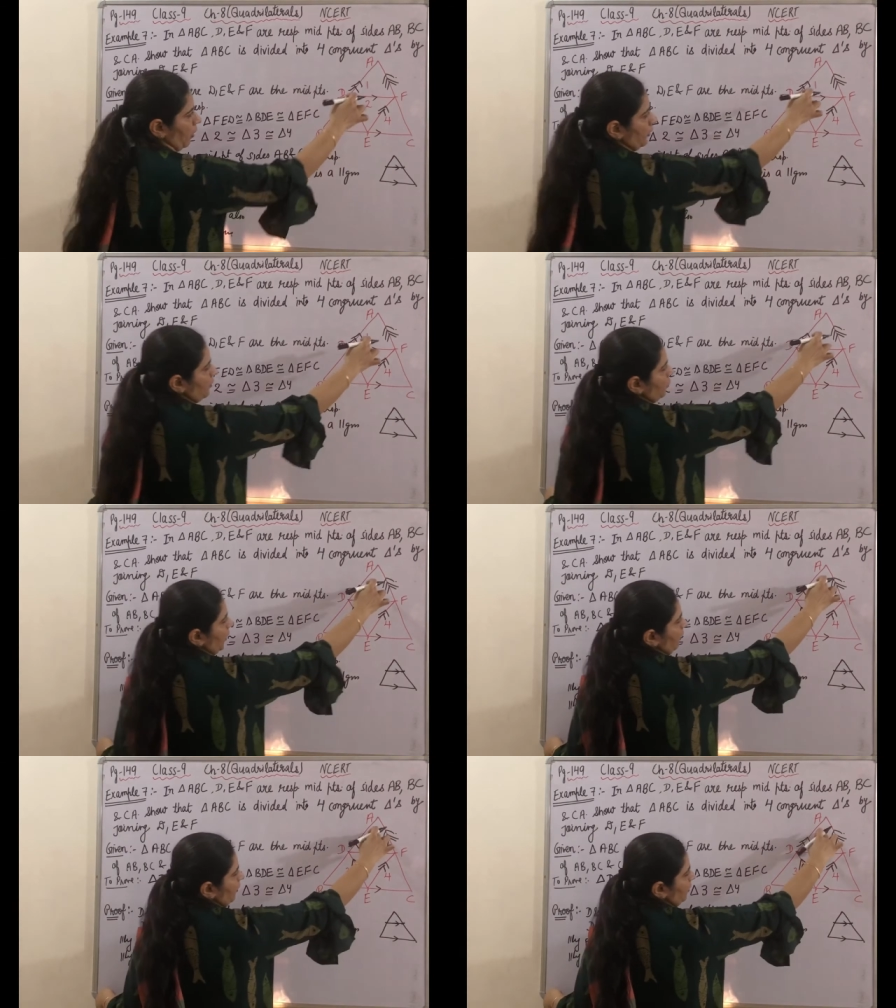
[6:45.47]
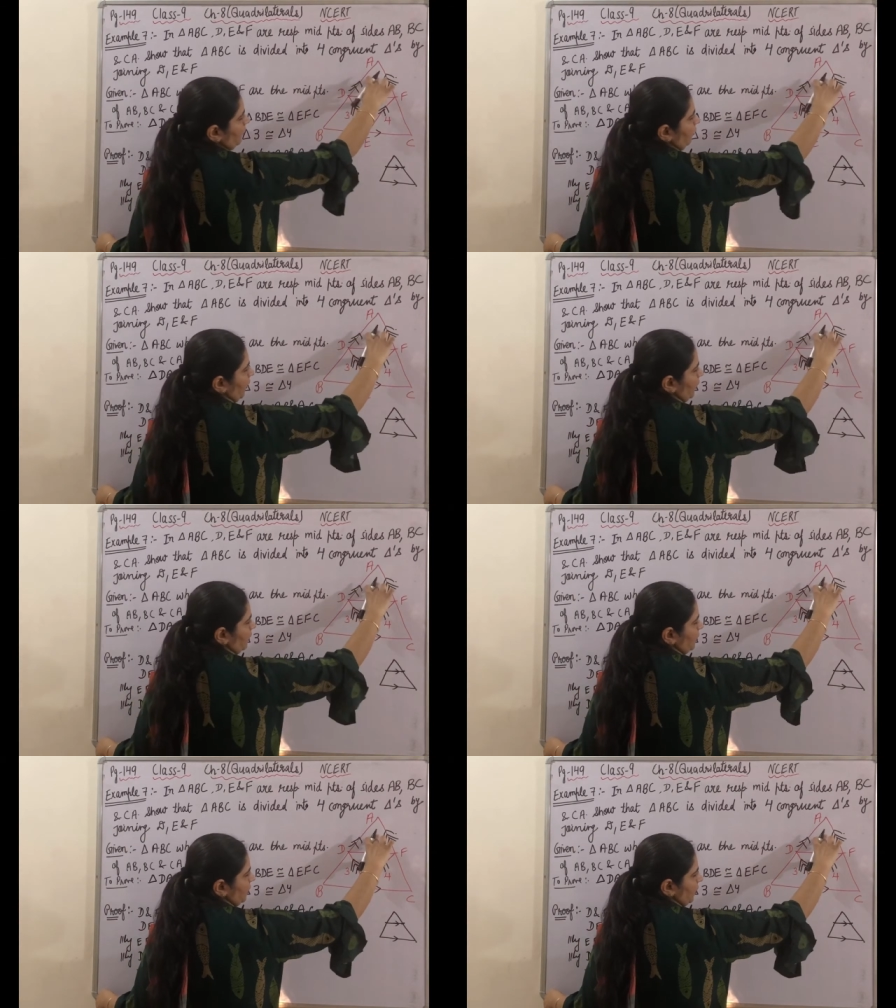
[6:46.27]
three. This
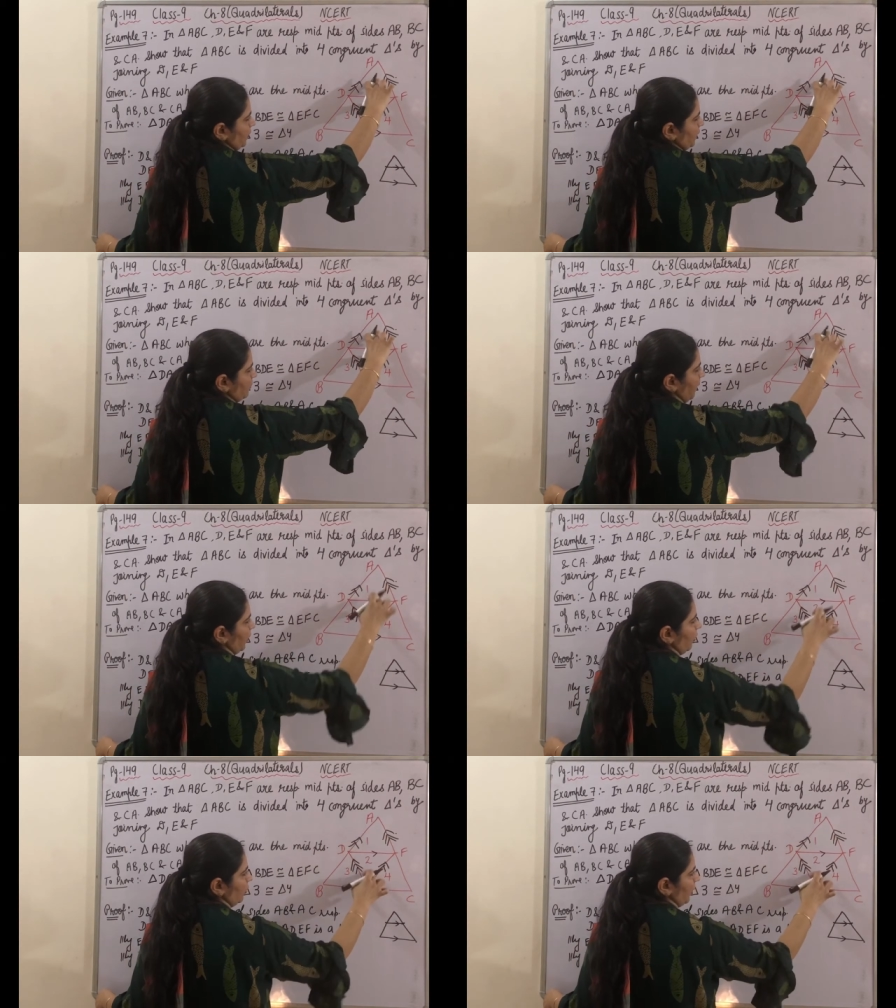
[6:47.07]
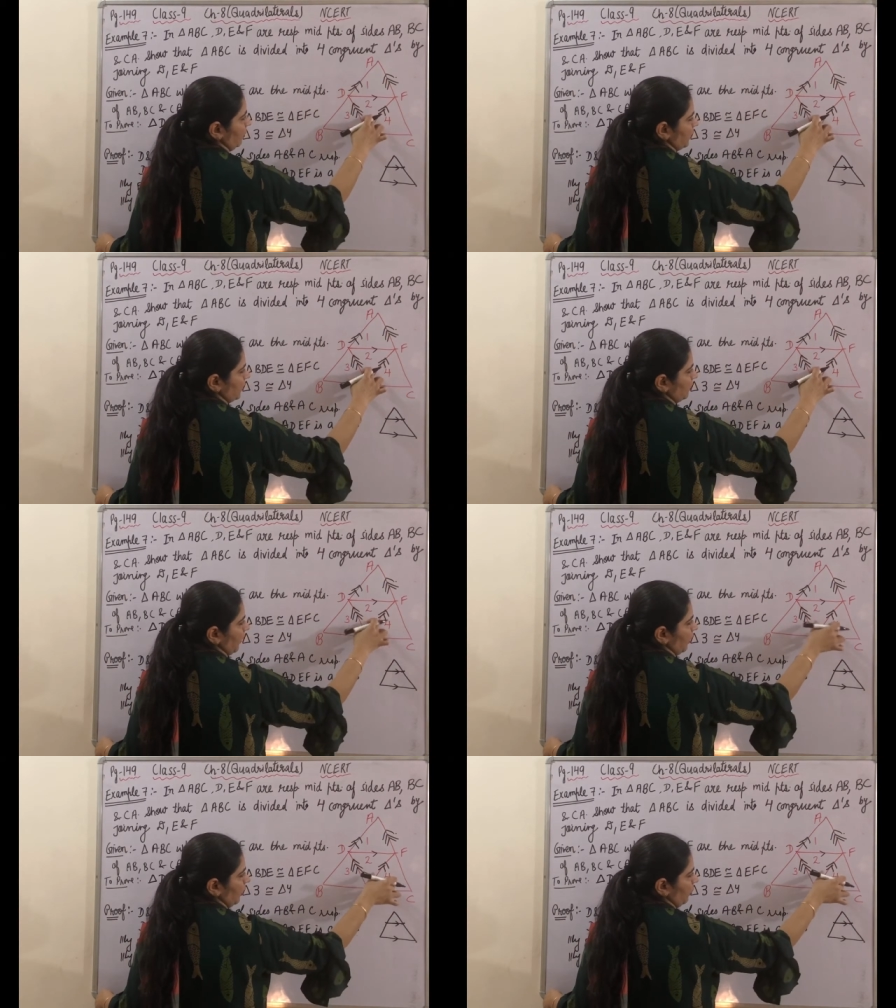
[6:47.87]
first, this is parallelogram, this is
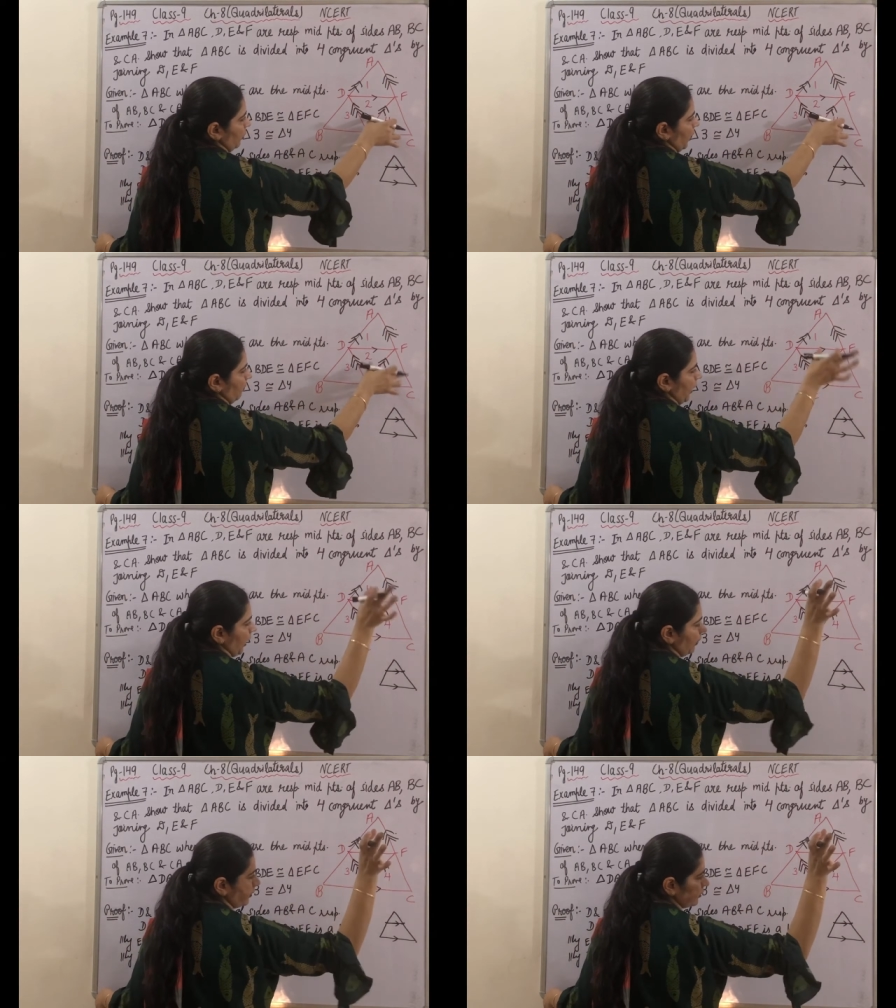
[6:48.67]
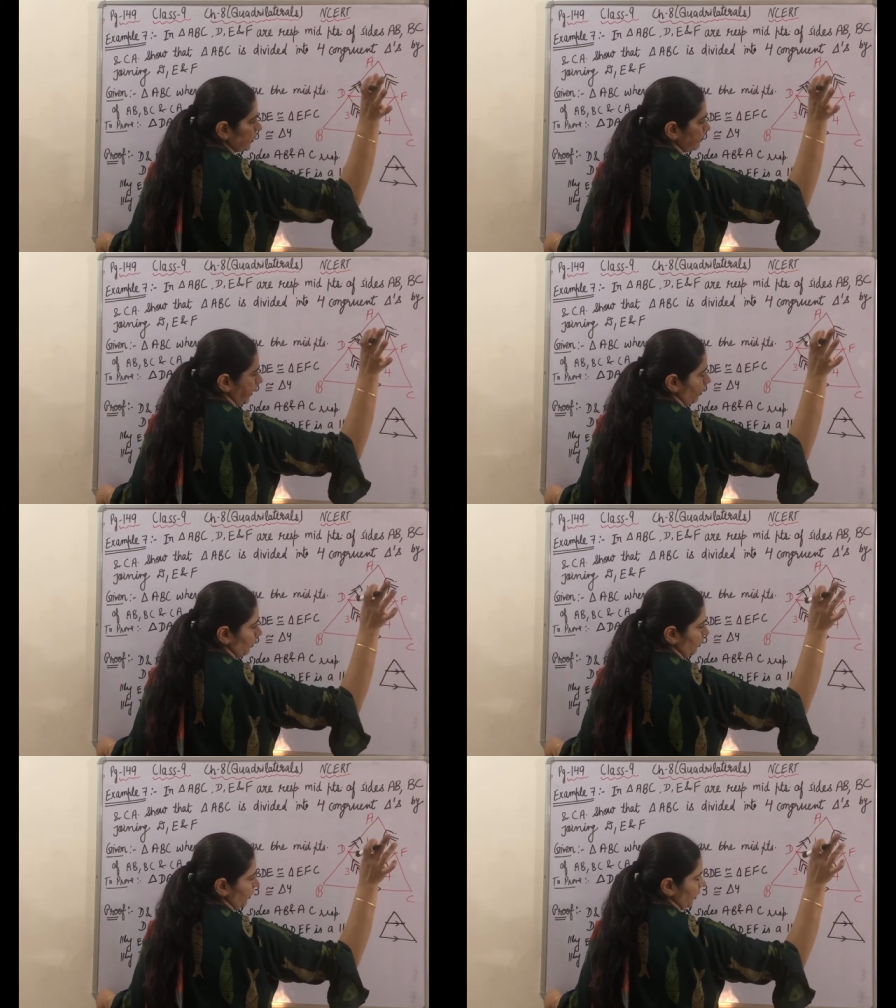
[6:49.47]
parallelogram, and this is
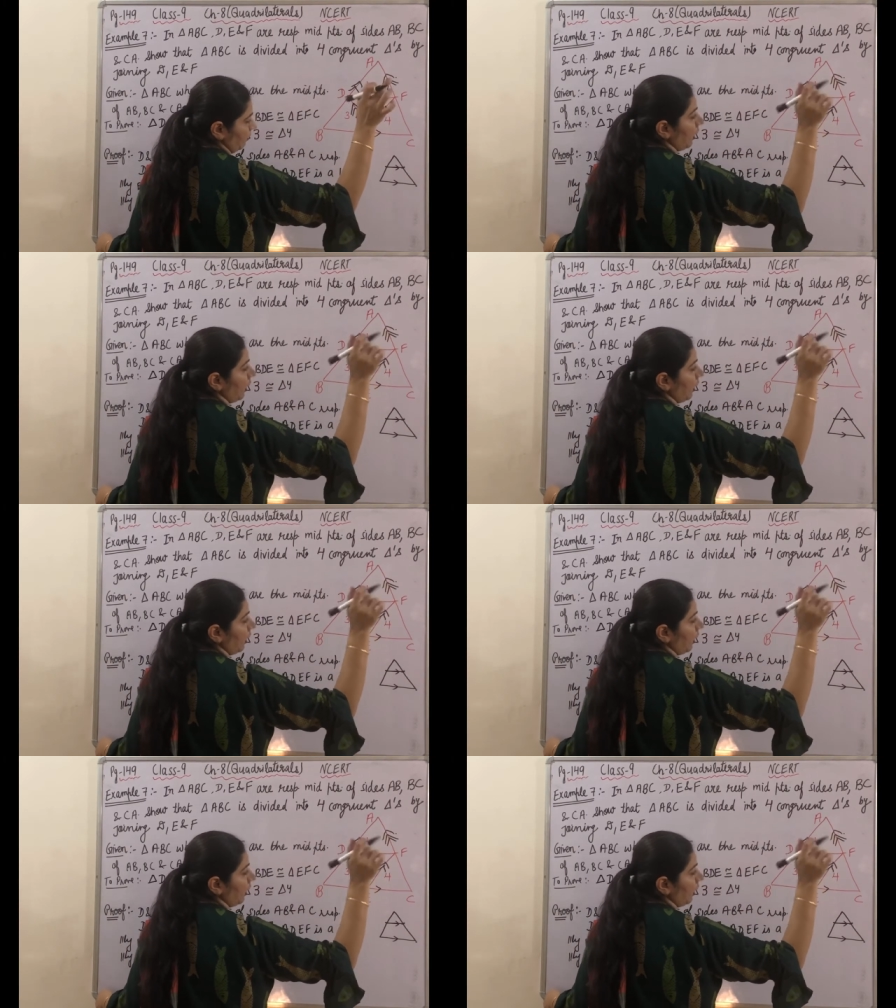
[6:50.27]
parallelogram.